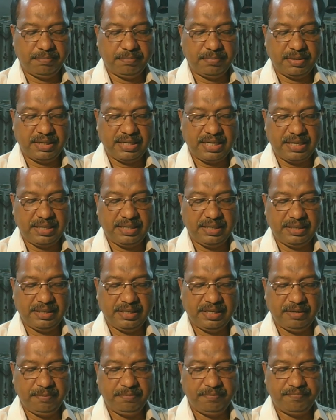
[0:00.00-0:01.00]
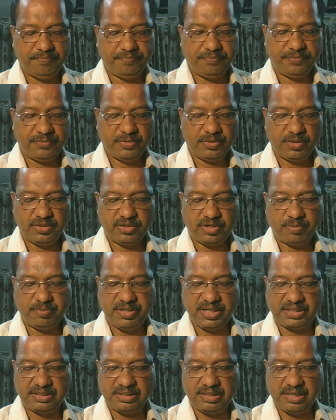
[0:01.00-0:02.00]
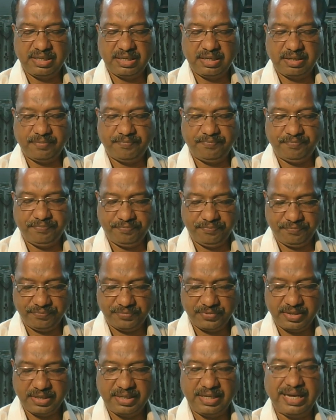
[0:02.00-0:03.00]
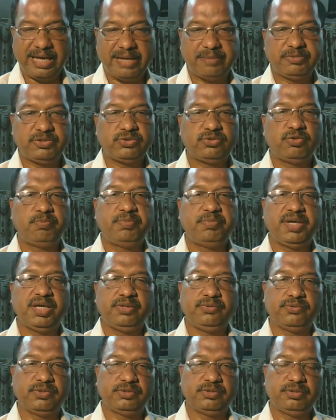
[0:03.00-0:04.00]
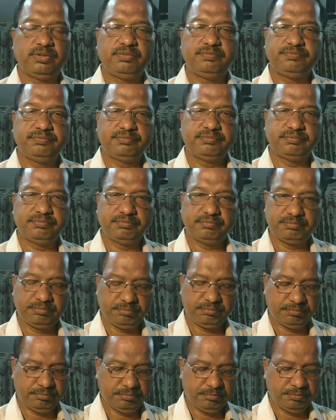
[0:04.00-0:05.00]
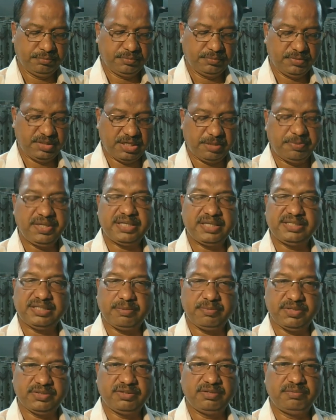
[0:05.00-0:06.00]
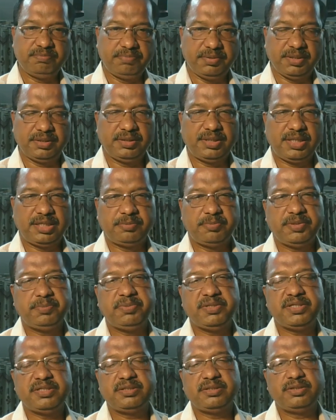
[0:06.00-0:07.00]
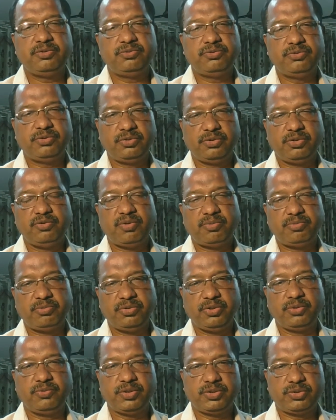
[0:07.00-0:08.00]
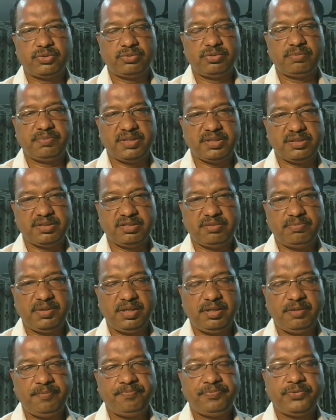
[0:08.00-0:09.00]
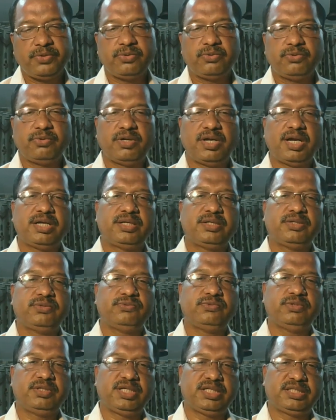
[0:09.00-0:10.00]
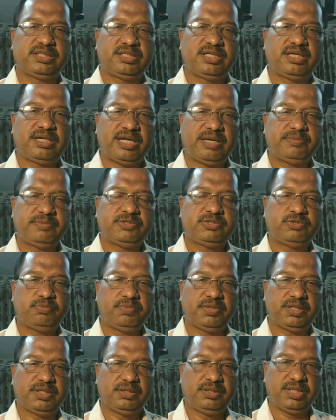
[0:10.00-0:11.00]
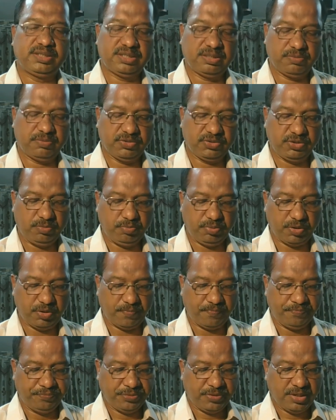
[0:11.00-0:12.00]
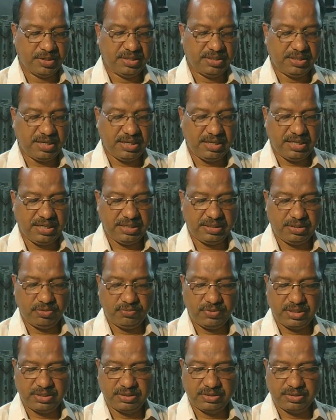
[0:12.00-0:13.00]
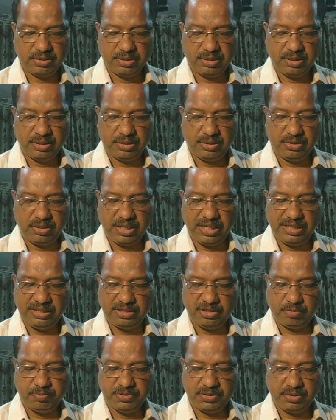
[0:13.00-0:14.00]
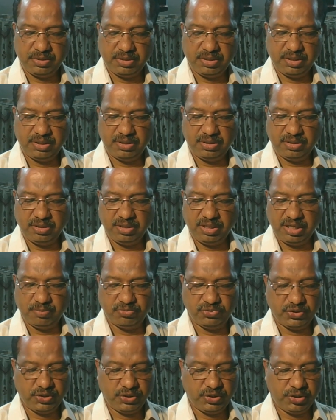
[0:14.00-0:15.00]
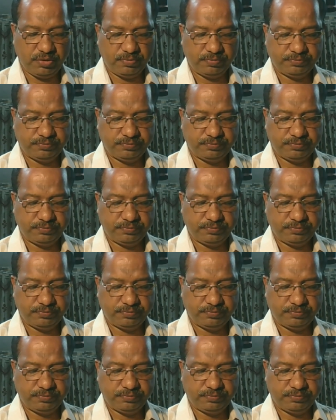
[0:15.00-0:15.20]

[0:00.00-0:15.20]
granting him some extra times to pay your the, that means examination fee. That means you have to request to the principal to grant you the extra times to pay the examination fee. Third letter was the health officer in the MCD